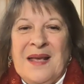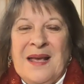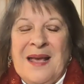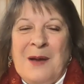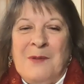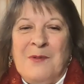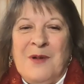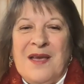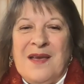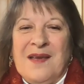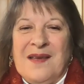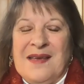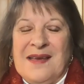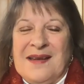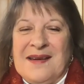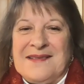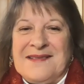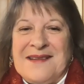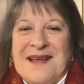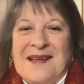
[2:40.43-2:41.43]
And we
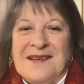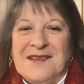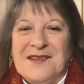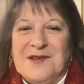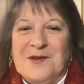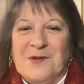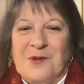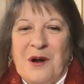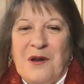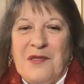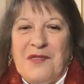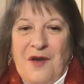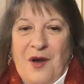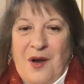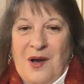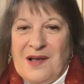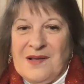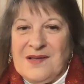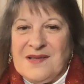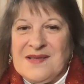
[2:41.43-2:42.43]
get attached to our
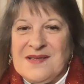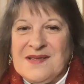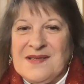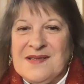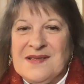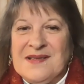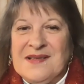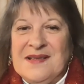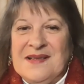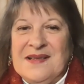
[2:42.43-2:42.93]
thoughts